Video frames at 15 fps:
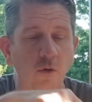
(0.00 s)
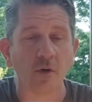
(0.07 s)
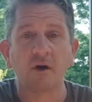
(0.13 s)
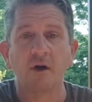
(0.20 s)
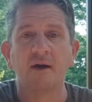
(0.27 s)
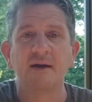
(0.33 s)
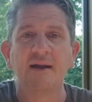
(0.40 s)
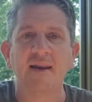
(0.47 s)
look
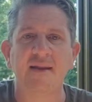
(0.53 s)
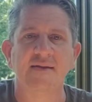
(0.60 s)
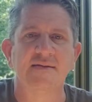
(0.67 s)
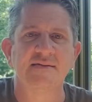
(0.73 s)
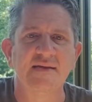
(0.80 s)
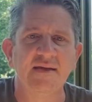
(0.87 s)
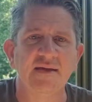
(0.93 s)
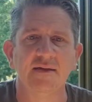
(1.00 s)
and
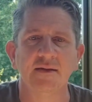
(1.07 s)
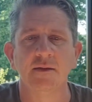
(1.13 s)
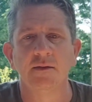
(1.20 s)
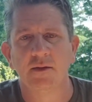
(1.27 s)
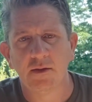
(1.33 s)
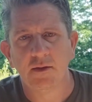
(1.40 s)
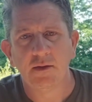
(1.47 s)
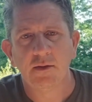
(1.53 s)
glance here.
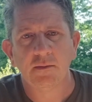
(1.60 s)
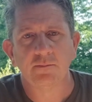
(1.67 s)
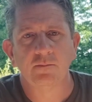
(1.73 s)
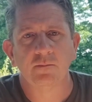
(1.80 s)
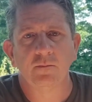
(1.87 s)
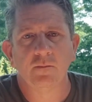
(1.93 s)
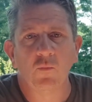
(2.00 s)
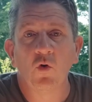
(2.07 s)

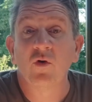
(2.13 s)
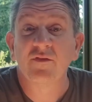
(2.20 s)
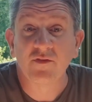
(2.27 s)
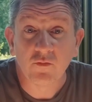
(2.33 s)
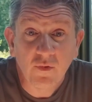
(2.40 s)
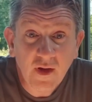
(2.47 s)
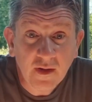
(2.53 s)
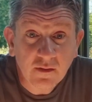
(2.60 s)
But if
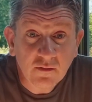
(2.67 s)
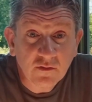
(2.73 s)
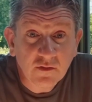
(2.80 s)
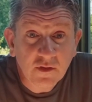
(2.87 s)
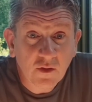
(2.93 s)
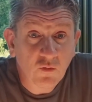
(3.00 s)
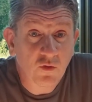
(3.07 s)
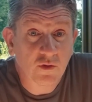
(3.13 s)
you're really good,
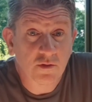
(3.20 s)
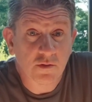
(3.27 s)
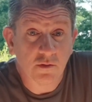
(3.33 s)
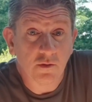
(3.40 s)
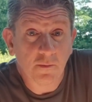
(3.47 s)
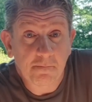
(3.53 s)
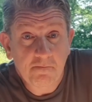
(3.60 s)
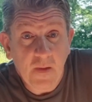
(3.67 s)
you don't look at
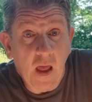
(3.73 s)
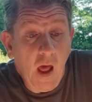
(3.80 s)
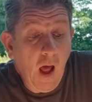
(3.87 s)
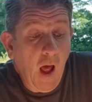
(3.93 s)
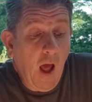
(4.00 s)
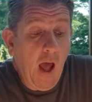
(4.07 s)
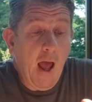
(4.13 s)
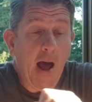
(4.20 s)
all.
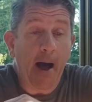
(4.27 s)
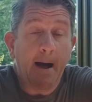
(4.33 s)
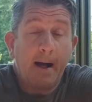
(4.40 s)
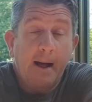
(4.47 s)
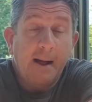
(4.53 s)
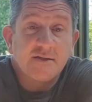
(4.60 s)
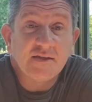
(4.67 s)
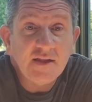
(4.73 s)

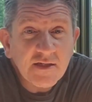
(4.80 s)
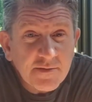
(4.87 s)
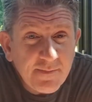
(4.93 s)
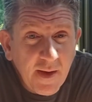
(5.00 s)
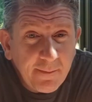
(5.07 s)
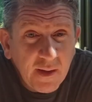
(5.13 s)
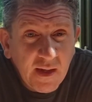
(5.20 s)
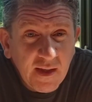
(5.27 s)
So that's my
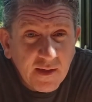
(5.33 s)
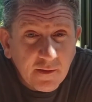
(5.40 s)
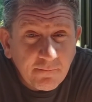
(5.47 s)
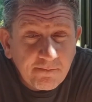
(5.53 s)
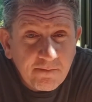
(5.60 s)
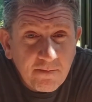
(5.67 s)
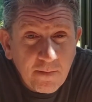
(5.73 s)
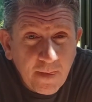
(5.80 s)
plan.
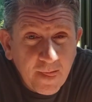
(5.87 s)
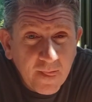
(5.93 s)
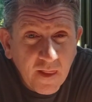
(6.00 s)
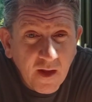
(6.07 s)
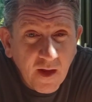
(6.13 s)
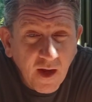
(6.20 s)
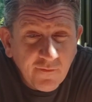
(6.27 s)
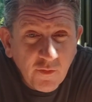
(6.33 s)

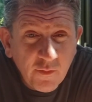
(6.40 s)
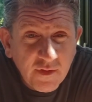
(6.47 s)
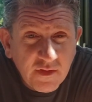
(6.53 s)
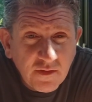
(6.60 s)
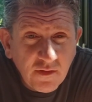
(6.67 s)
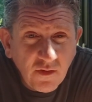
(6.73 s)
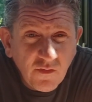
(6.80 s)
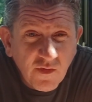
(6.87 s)
I've already
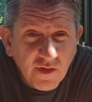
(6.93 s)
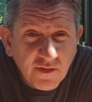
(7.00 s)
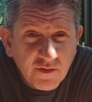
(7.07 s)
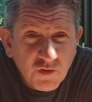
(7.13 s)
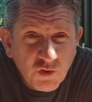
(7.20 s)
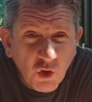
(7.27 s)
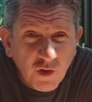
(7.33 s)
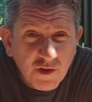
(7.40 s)
done
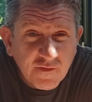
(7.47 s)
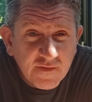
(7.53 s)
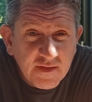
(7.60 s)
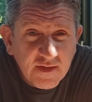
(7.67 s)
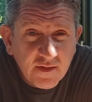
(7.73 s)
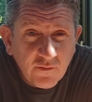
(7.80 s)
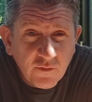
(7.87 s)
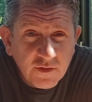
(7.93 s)
chunks of
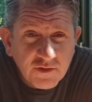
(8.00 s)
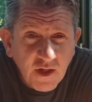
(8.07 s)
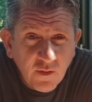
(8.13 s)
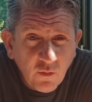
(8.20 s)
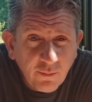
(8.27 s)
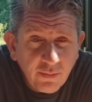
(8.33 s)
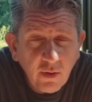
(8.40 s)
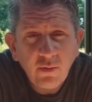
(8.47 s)
it, which I
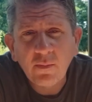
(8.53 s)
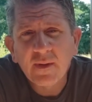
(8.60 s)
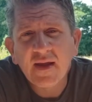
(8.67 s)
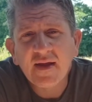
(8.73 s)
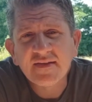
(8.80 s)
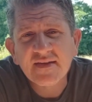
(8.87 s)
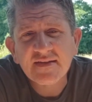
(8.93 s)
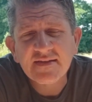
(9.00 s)
will probably
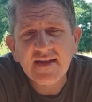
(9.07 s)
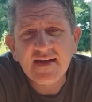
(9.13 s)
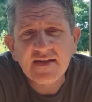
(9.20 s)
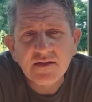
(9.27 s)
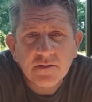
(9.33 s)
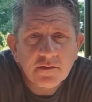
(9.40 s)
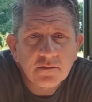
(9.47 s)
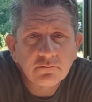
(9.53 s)
edit
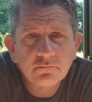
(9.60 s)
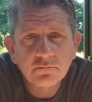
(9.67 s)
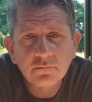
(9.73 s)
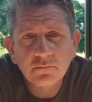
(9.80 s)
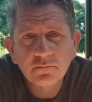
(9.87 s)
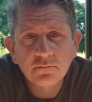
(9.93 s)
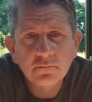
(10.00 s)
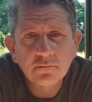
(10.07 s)
in
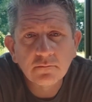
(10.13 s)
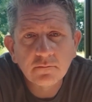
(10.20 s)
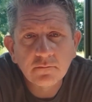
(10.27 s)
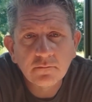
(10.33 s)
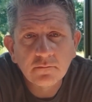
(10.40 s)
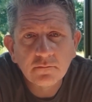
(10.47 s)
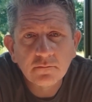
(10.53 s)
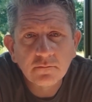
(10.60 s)

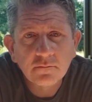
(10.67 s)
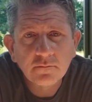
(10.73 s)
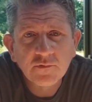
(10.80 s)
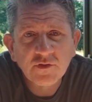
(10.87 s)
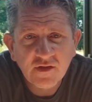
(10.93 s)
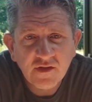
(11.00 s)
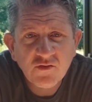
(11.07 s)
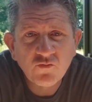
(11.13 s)

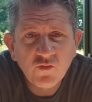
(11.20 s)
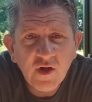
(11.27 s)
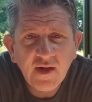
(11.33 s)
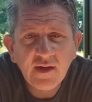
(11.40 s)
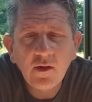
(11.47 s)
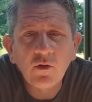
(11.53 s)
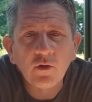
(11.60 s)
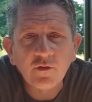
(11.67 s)
to this
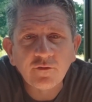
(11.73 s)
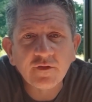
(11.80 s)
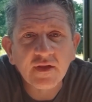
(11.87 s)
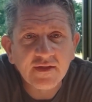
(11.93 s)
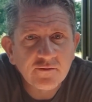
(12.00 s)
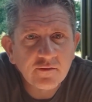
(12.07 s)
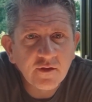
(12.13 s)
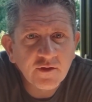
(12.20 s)
really awful
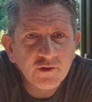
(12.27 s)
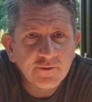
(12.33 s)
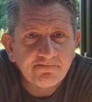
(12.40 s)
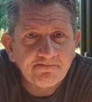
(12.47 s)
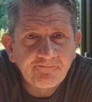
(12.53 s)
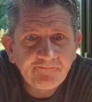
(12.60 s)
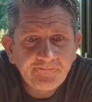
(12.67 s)
introduction.